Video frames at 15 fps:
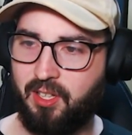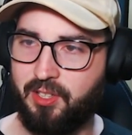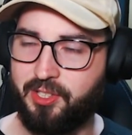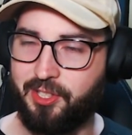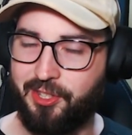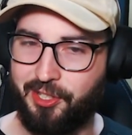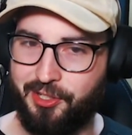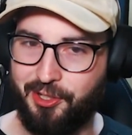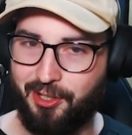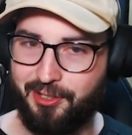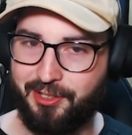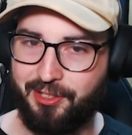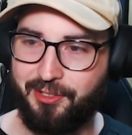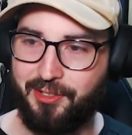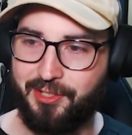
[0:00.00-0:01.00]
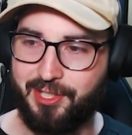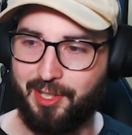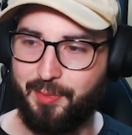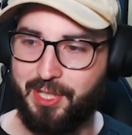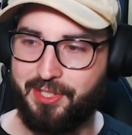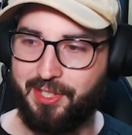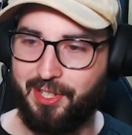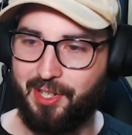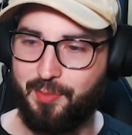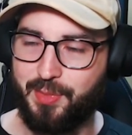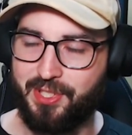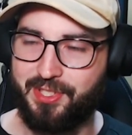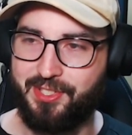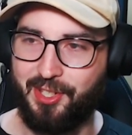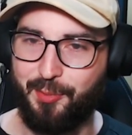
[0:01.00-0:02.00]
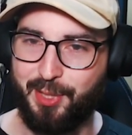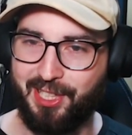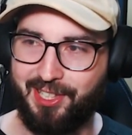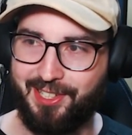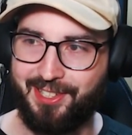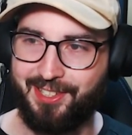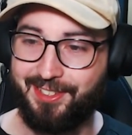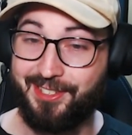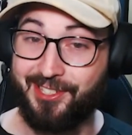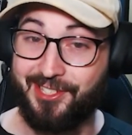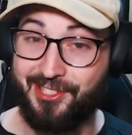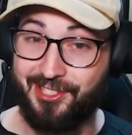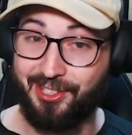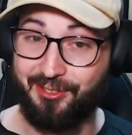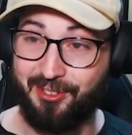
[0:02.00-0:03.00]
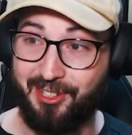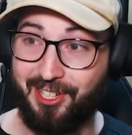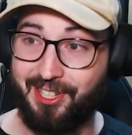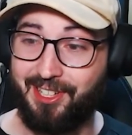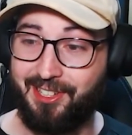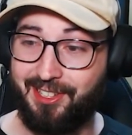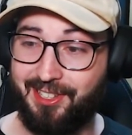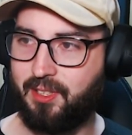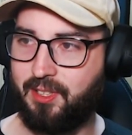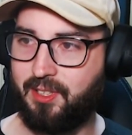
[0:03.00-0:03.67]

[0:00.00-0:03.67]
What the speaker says: Did the doctor do something to him similar to Shigaraki?